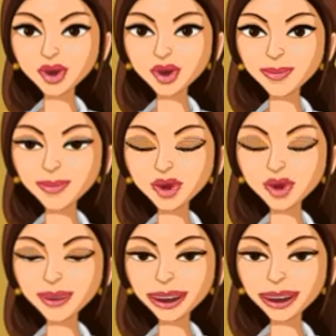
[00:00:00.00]
must
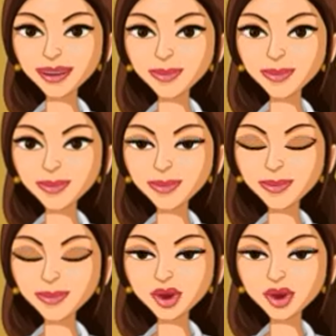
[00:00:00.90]
have wondered
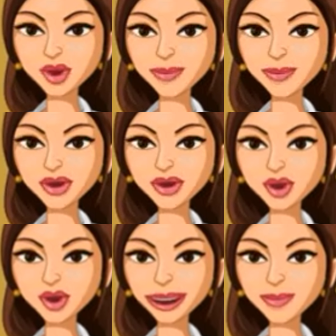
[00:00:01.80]
that how does
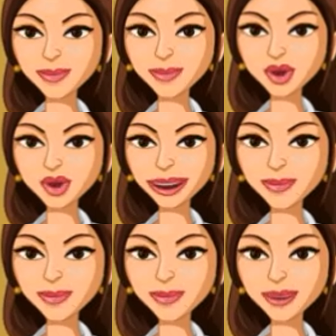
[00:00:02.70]
the movement
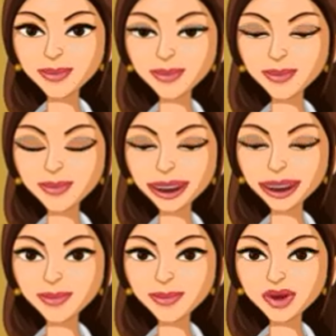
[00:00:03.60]
of Earth
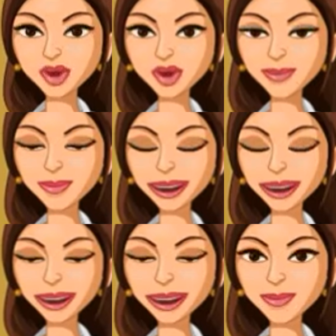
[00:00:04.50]
brings about
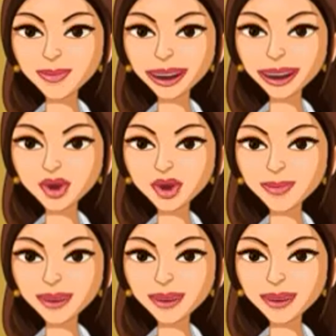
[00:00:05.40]
changes in
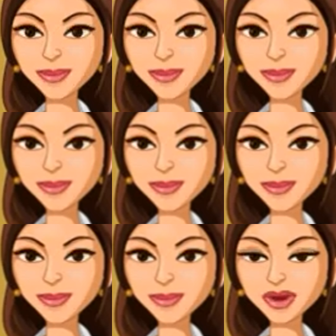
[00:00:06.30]
seasons?
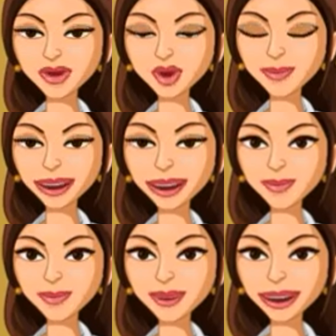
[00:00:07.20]
Let us find
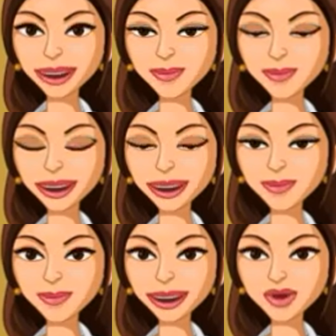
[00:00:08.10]
out the answer
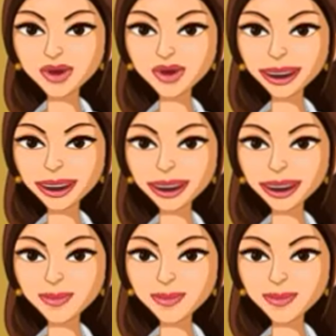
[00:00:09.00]
for this query.